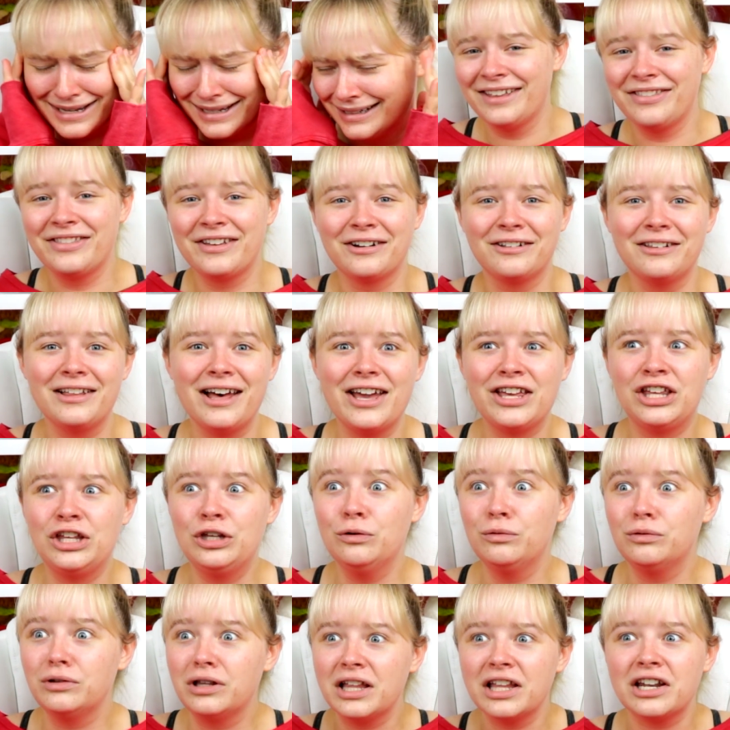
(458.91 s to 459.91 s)
And they're like,
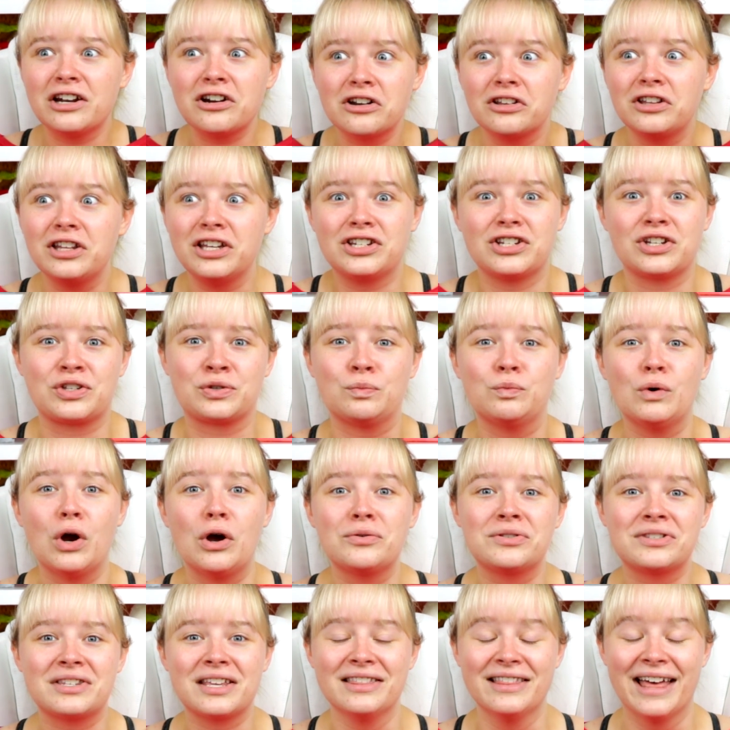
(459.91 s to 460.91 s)
you literally just
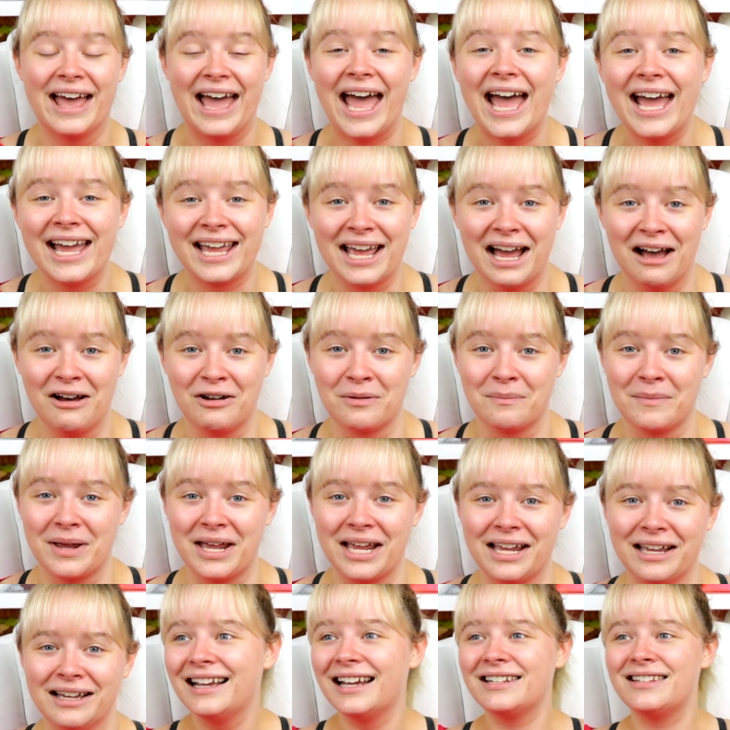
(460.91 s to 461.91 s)
roasted the heck out of
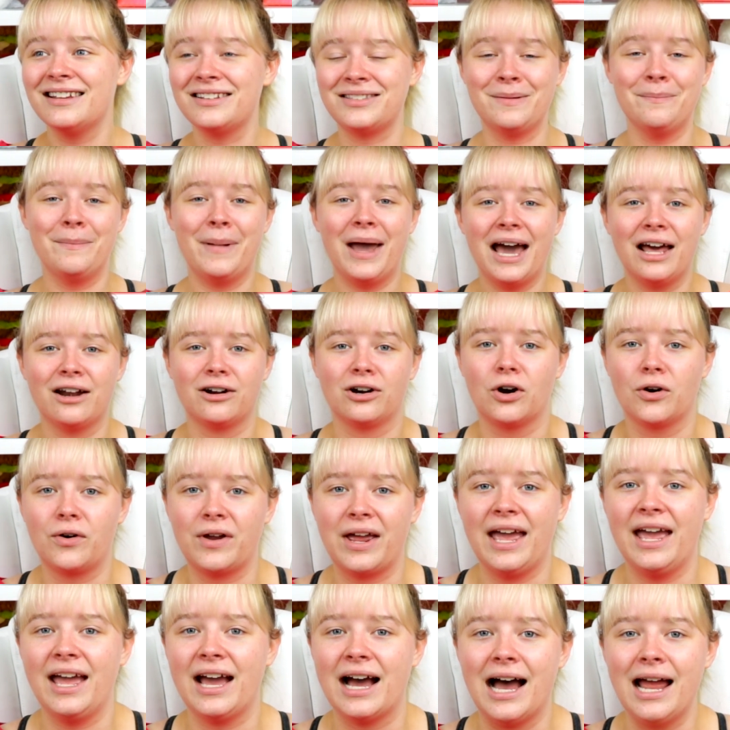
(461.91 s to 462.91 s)
me. It doesn't matter,
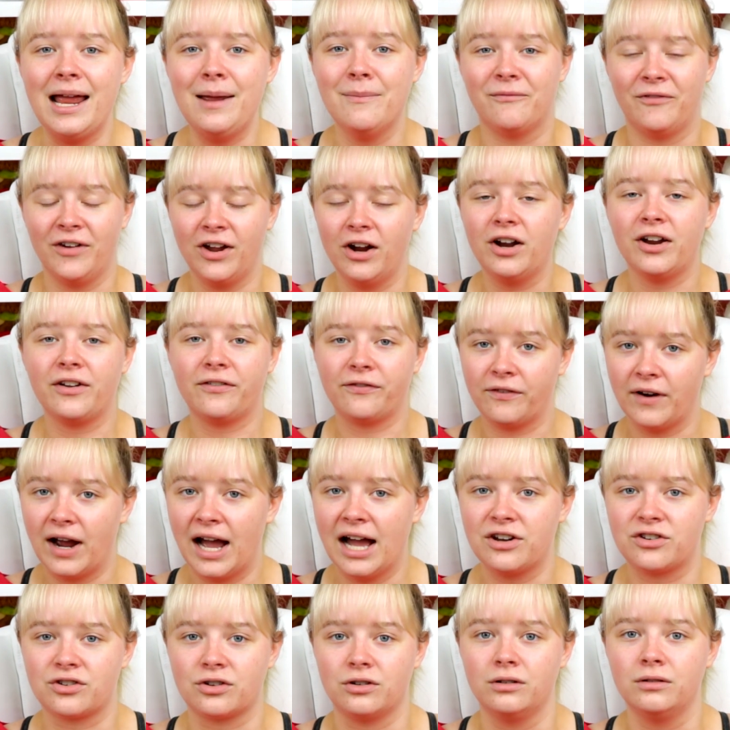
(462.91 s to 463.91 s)
okay? I am very
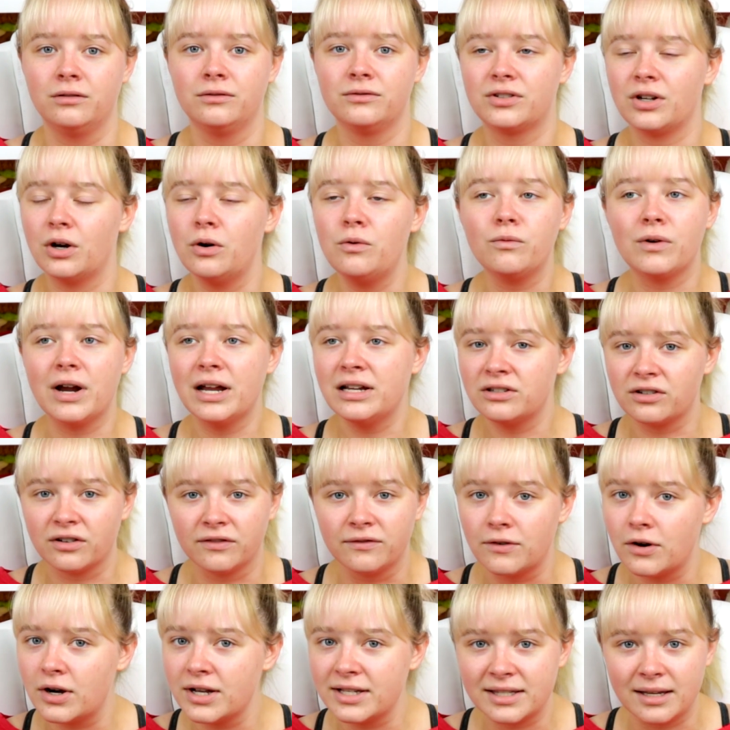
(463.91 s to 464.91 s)
fragile. Don't raise your
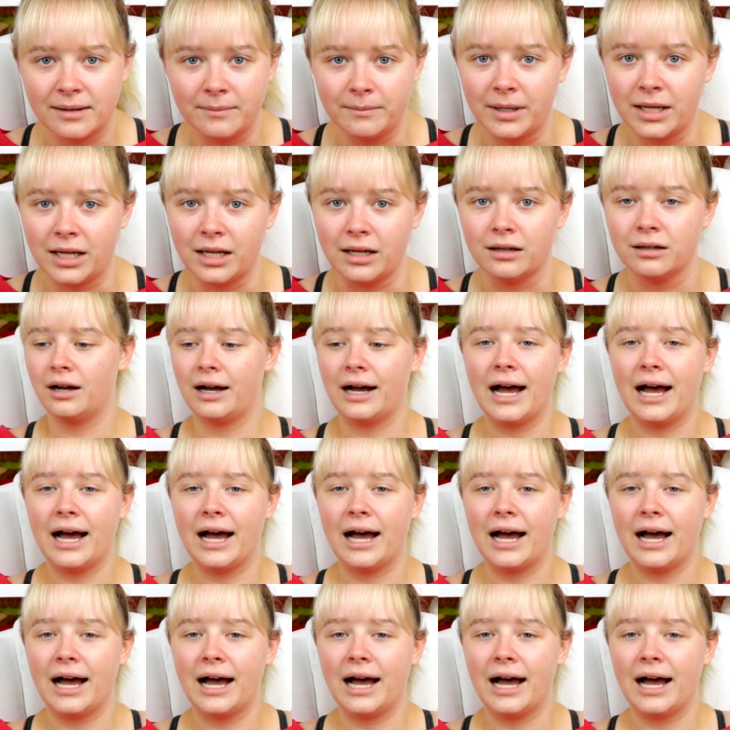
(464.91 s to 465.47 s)
voice at me.